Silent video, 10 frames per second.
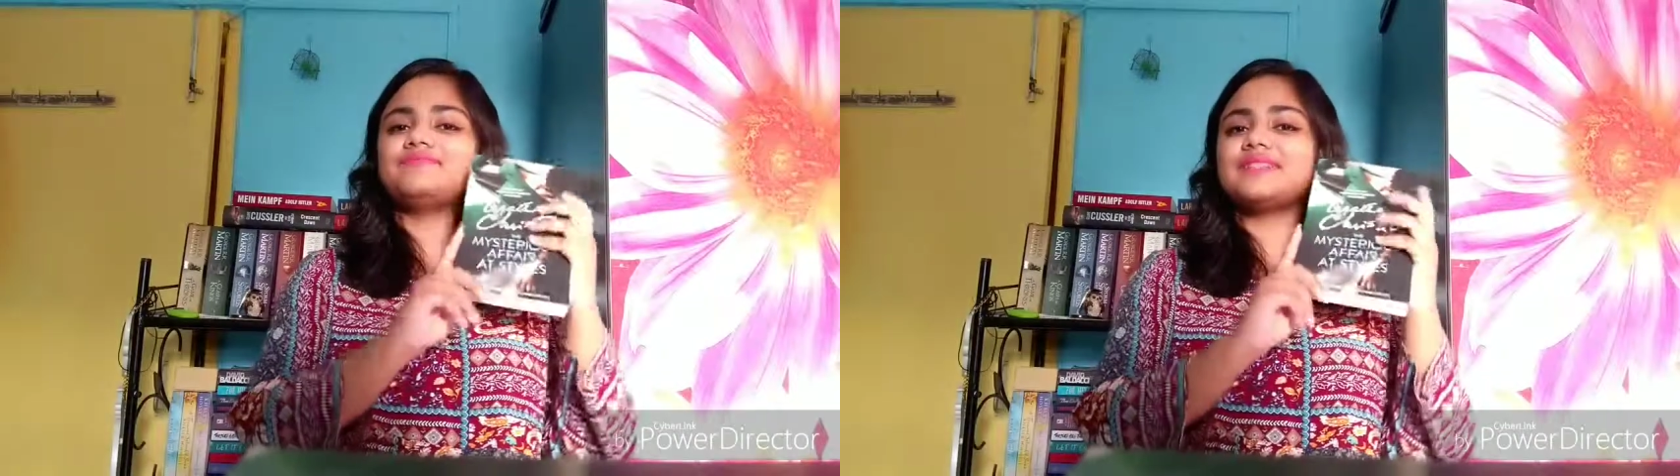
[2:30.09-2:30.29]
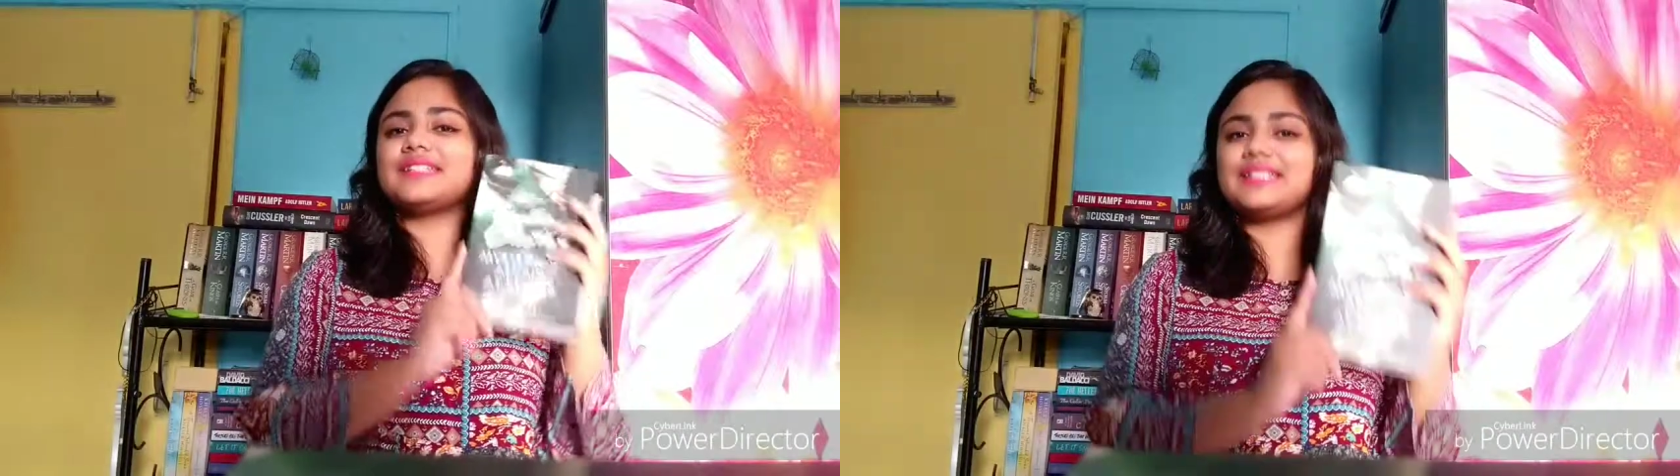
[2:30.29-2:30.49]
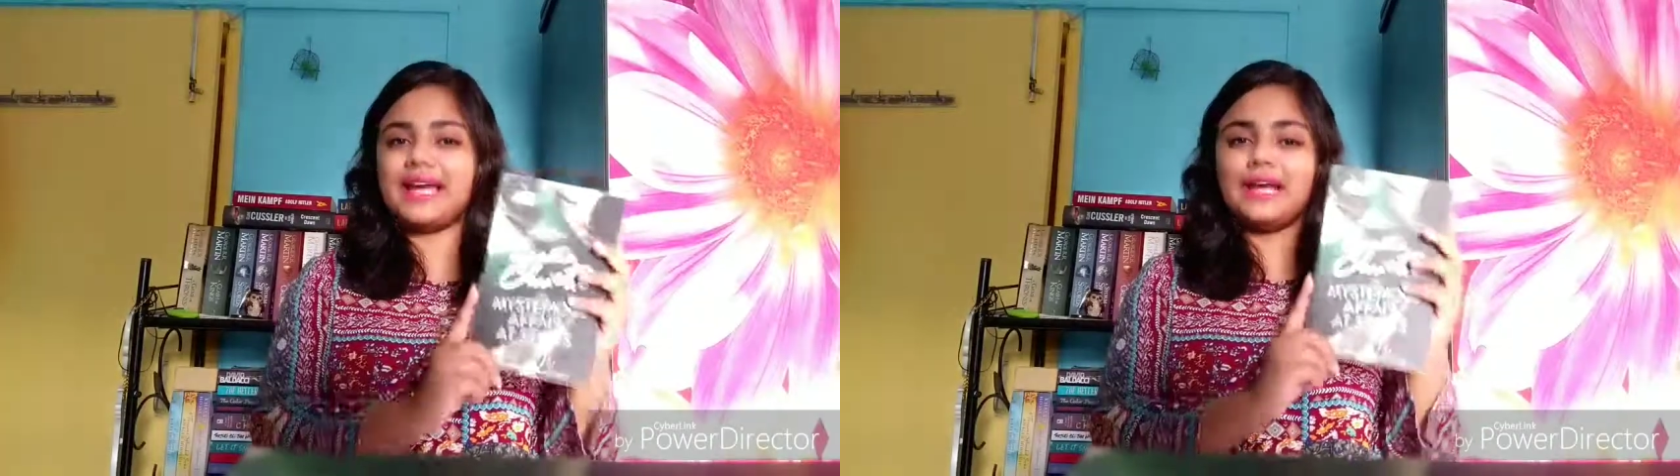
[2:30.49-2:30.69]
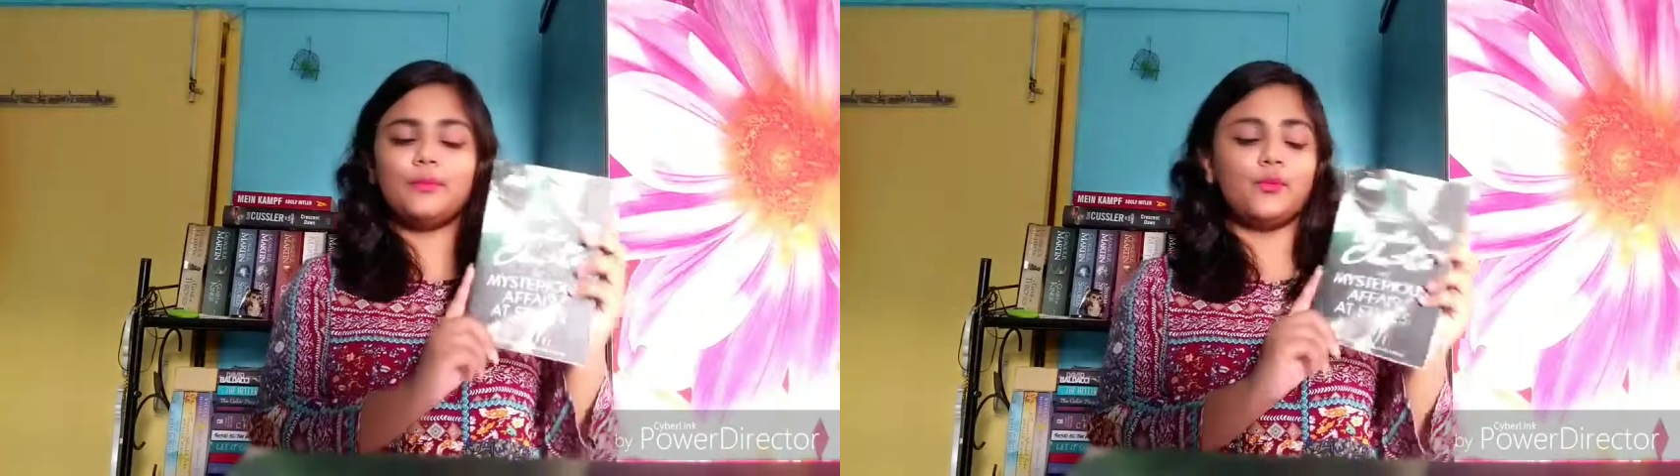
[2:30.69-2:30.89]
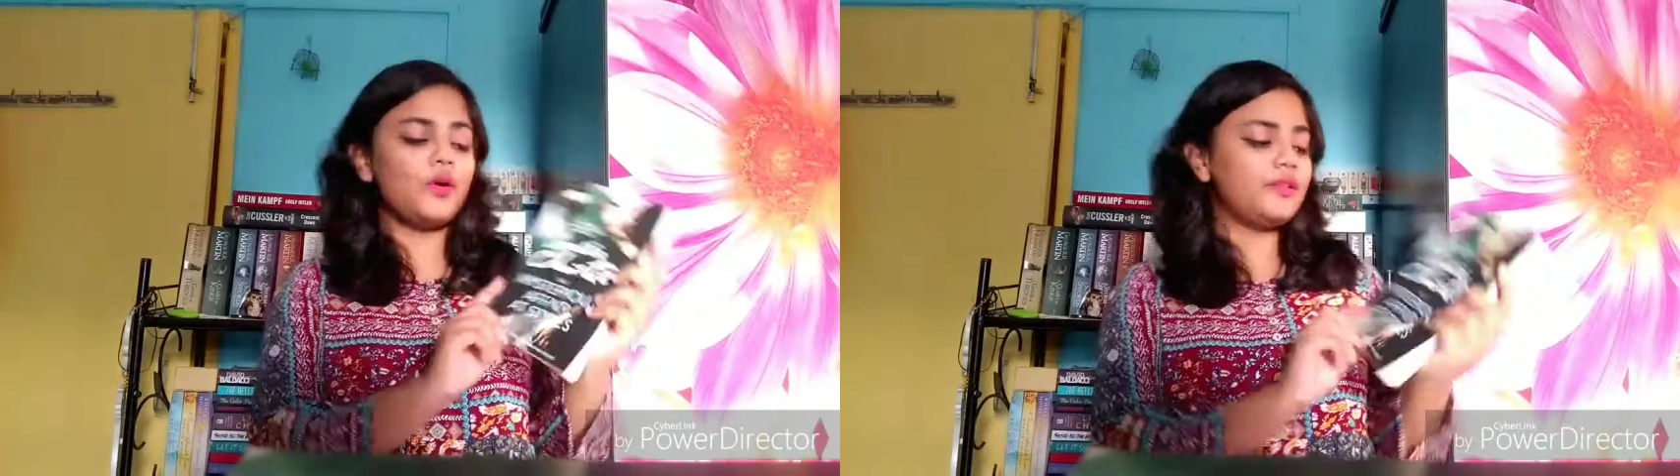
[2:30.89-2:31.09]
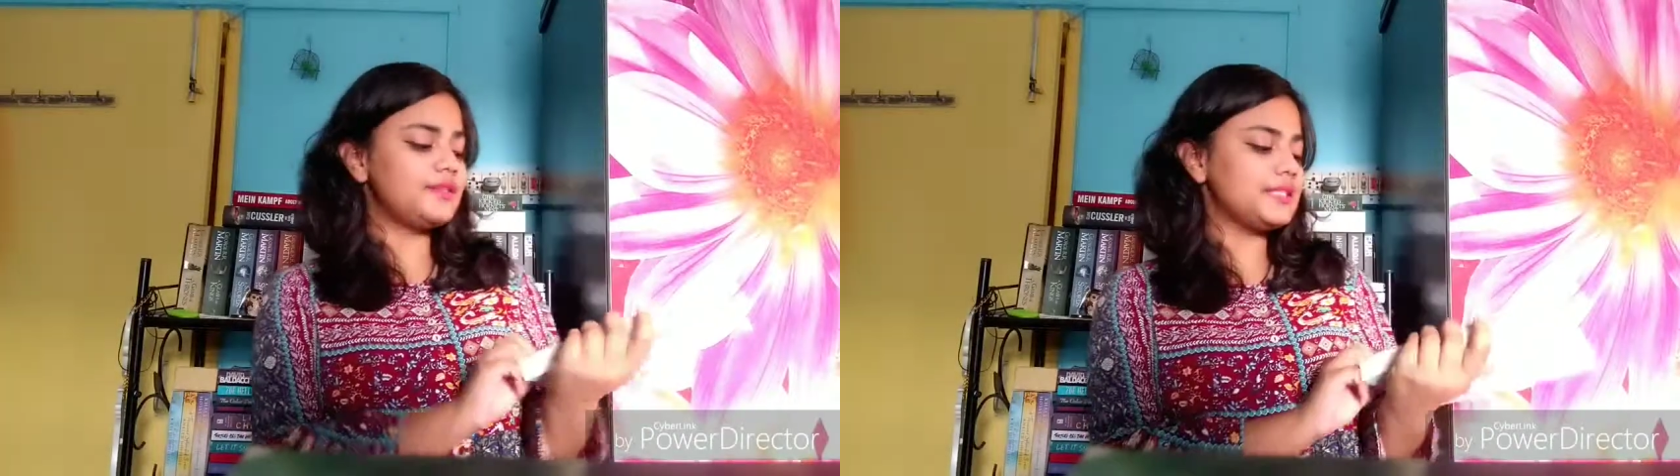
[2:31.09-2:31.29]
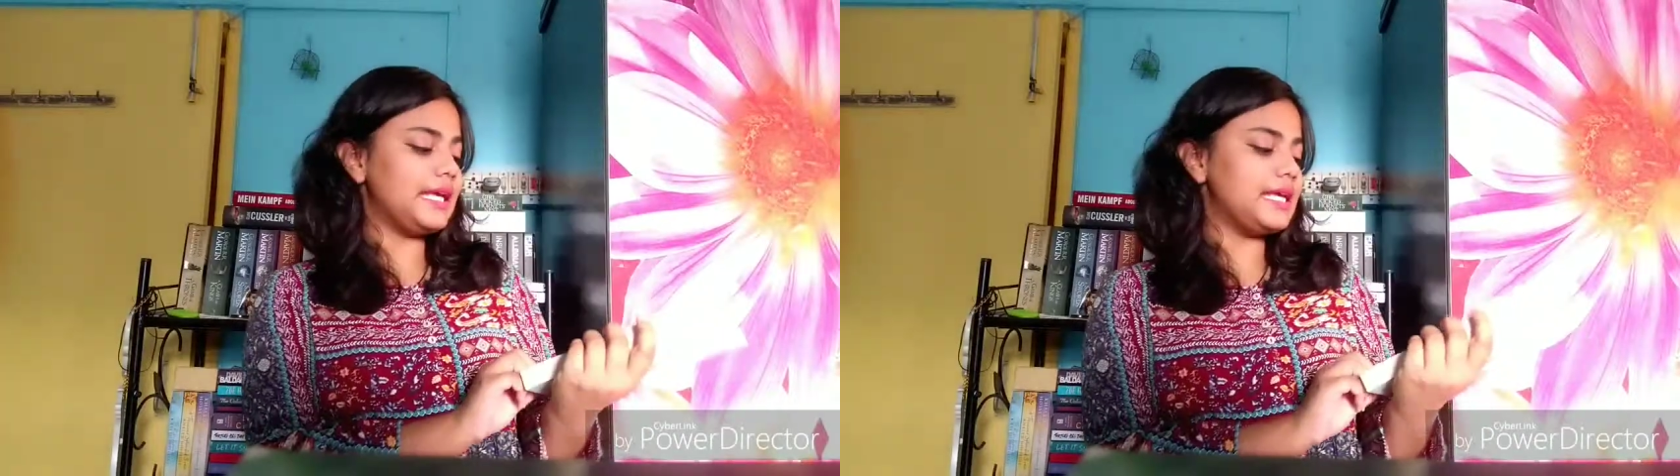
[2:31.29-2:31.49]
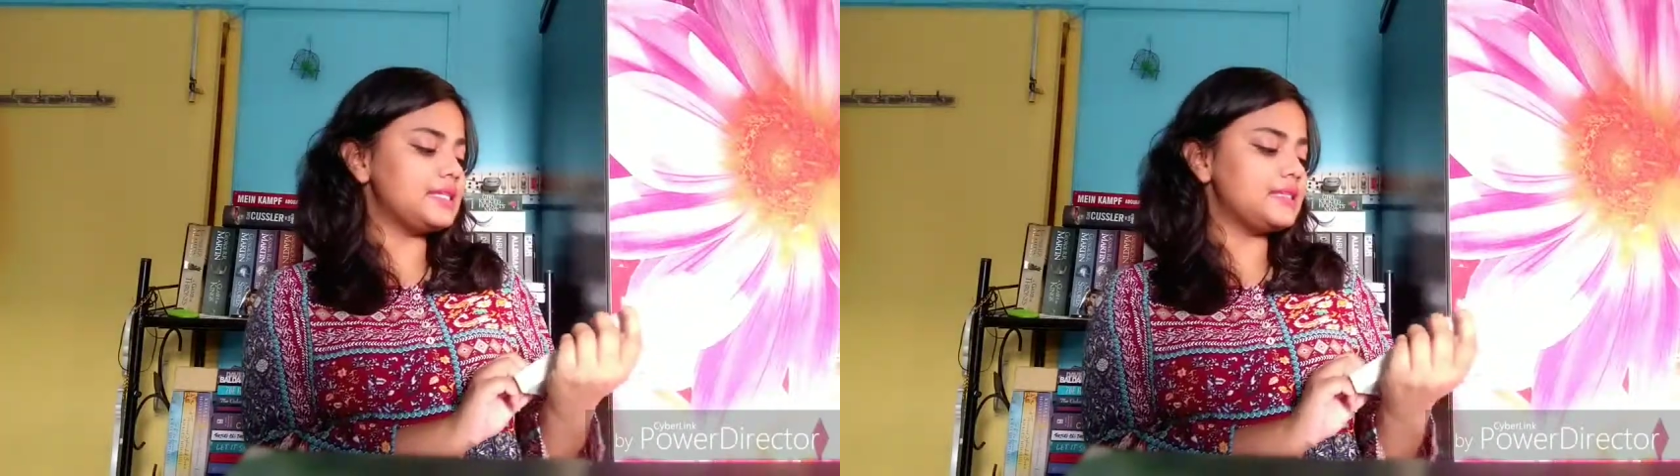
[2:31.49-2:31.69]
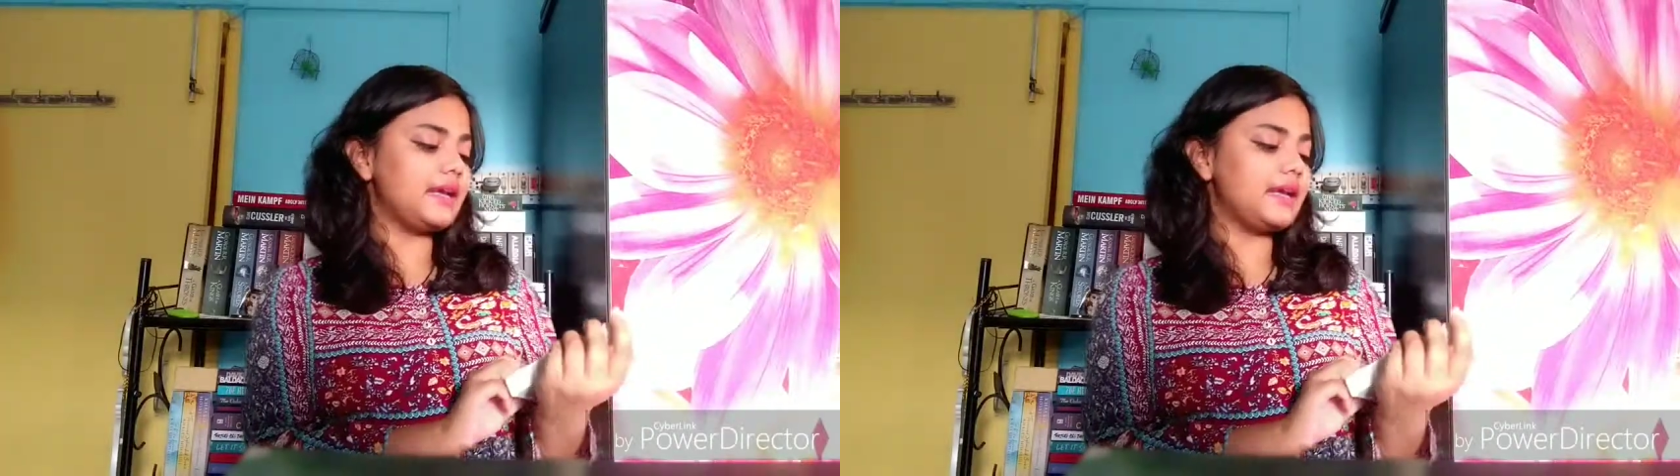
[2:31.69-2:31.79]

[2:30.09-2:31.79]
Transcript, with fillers: second book this is